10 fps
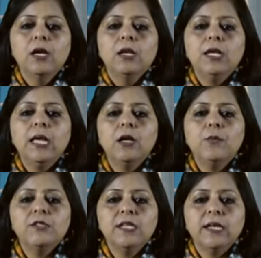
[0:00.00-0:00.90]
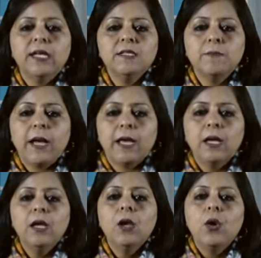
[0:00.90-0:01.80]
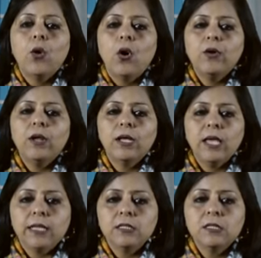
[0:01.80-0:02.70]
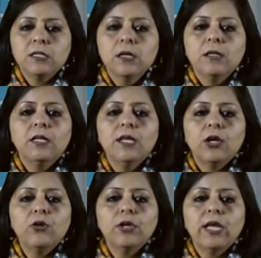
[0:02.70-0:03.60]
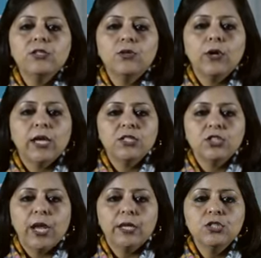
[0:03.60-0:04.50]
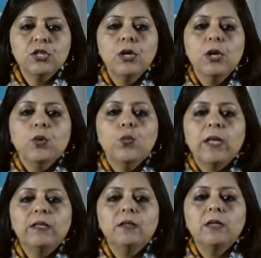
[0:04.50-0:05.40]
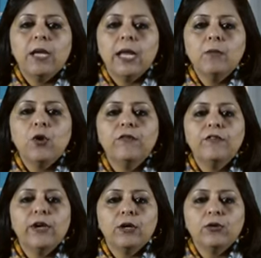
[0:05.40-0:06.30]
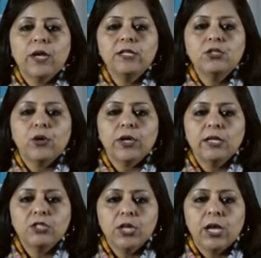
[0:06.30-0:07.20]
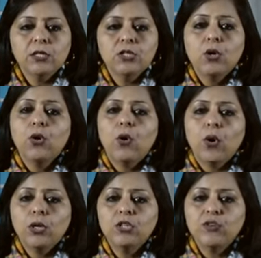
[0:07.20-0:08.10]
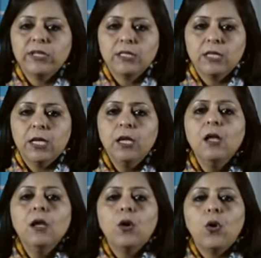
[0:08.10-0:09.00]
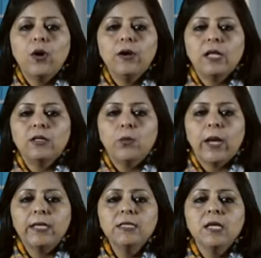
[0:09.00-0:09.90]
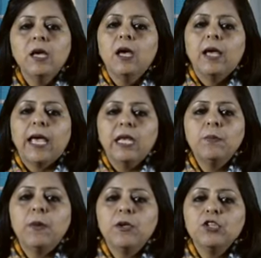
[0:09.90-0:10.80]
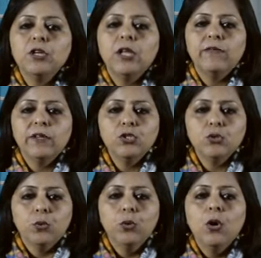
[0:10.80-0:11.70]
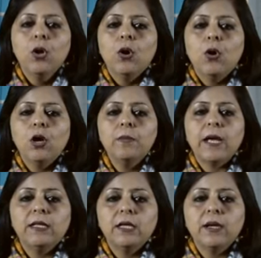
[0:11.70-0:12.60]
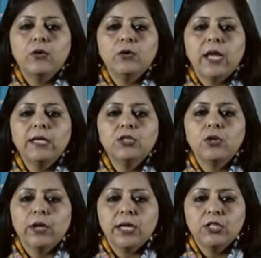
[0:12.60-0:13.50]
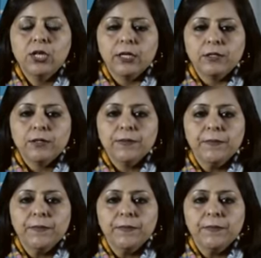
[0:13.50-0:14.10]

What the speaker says: legal proceedings by or against the recognized stock exchange, whether the name of a recognized stock exchange or a trustee or otherwise, any permission given to or by the recognized stock exchange.